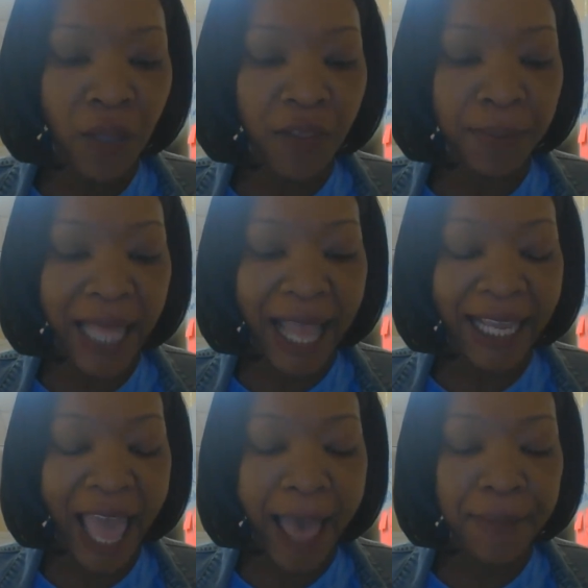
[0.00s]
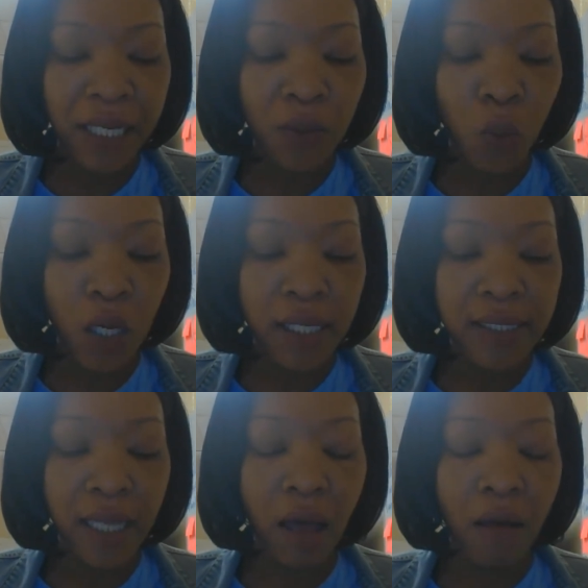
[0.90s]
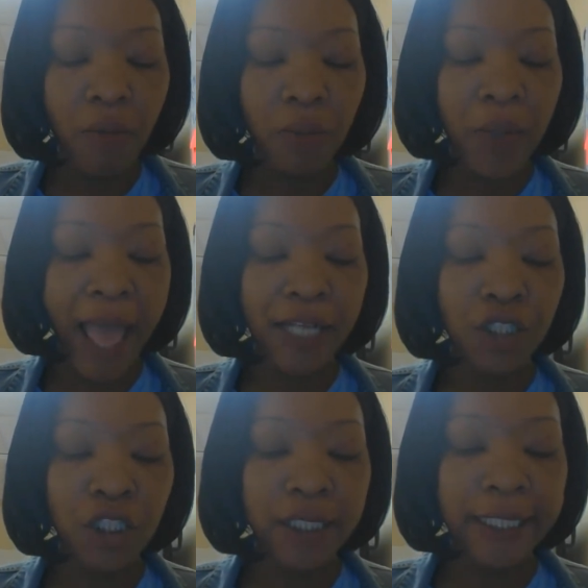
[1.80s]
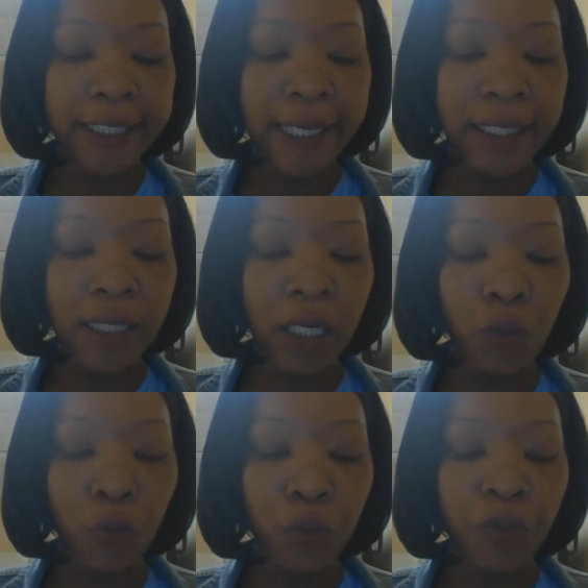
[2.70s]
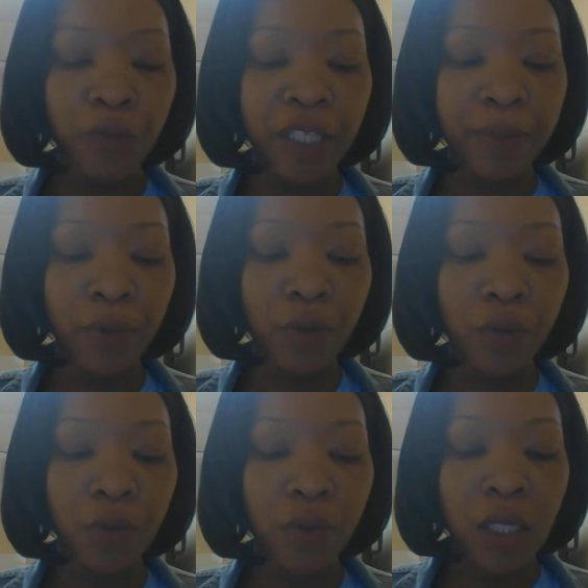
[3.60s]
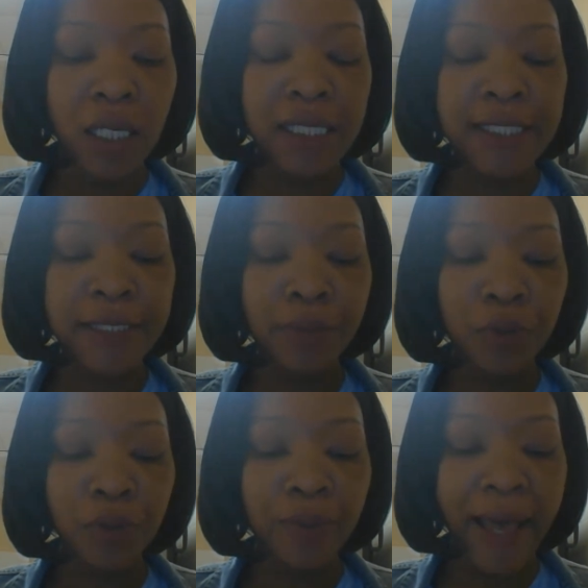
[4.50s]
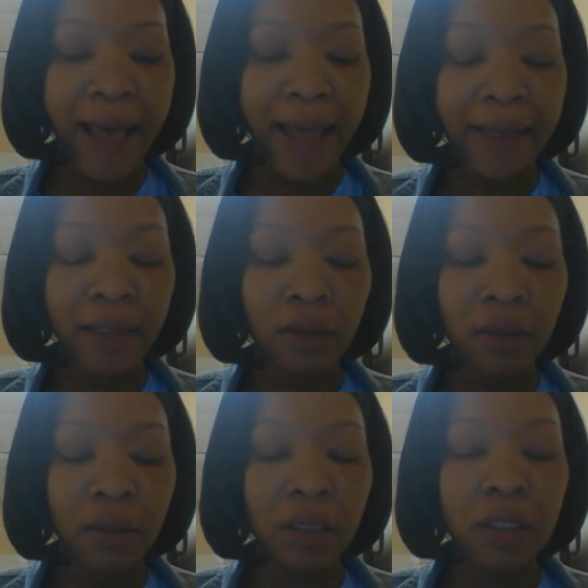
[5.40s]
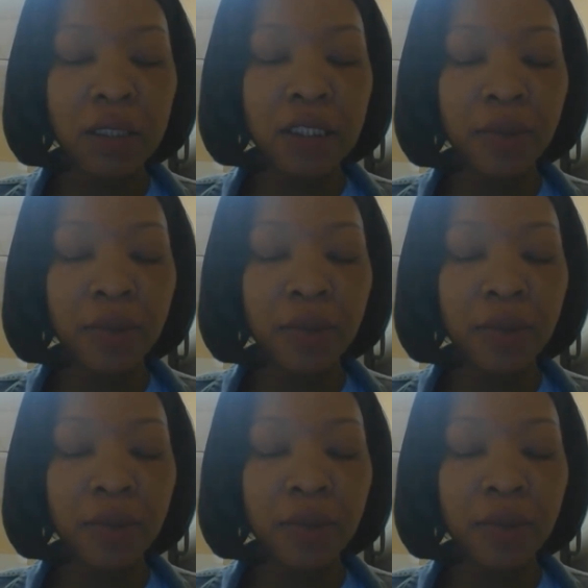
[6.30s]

The Black Cabinet was actually a group of people assembled by Eleanor